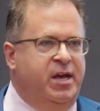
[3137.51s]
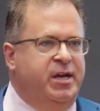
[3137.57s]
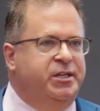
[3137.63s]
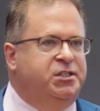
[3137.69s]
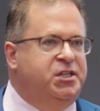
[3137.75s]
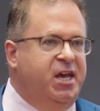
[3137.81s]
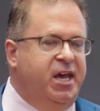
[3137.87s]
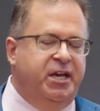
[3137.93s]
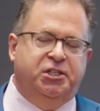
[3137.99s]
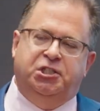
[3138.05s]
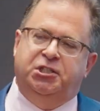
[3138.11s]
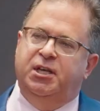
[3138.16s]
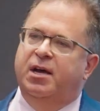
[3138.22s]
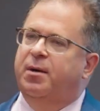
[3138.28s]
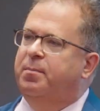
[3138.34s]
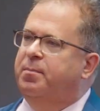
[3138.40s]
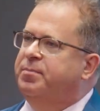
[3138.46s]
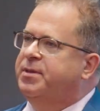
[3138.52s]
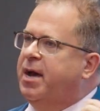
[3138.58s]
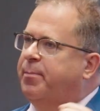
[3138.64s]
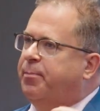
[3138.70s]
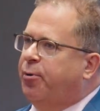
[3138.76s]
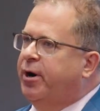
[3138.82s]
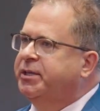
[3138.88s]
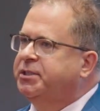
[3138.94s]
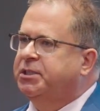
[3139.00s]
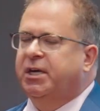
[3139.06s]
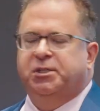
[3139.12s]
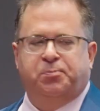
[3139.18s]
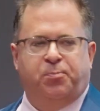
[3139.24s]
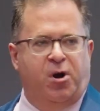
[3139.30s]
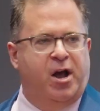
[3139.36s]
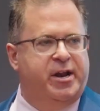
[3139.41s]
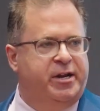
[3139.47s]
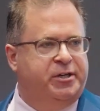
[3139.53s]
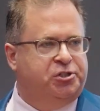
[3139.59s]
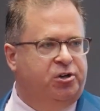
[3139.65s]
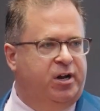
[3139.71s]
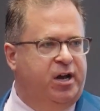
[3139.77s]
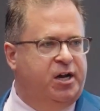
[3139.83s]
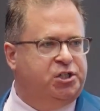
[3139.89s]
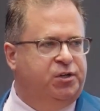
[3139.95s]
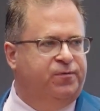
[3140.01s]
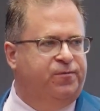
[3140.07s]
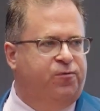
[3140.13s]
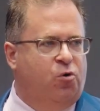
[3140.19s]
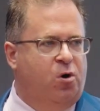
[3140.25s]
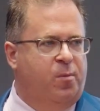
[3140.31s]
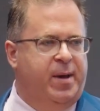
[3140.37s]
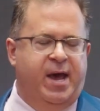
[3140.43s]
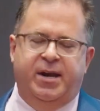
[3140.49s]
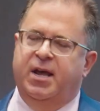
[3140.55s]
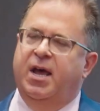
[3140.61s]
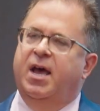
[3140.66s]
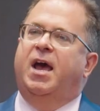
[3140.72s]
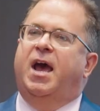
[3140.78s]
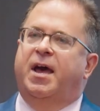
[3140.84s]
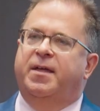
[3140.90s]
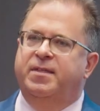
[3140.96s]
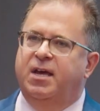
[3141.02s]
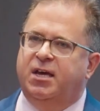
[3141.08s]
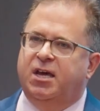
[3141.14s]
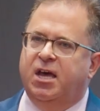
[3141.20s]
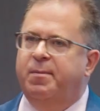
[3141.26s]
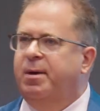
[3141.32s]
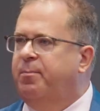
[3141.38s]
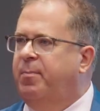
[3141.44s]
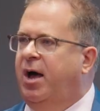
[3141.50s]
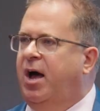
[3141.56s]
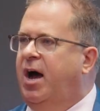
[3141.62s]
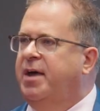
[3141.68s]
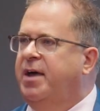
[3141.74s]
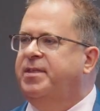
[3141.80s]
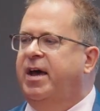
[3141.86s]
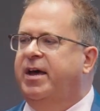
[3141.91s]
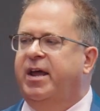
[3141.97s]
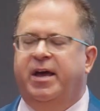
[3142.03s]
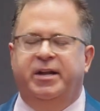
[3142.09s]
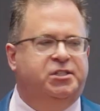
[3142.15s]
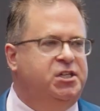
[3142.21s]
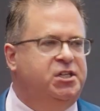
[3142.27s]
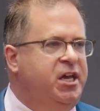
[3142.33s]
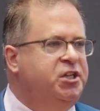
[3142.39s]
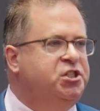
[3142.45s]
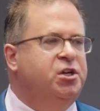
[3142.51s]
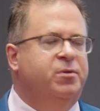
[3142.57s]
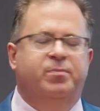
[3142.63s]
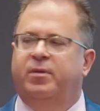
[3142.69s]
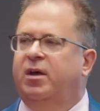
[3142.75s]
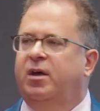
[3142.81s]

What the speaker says: Teach them that Princess Bride introduction format, and then come in behind that and teach them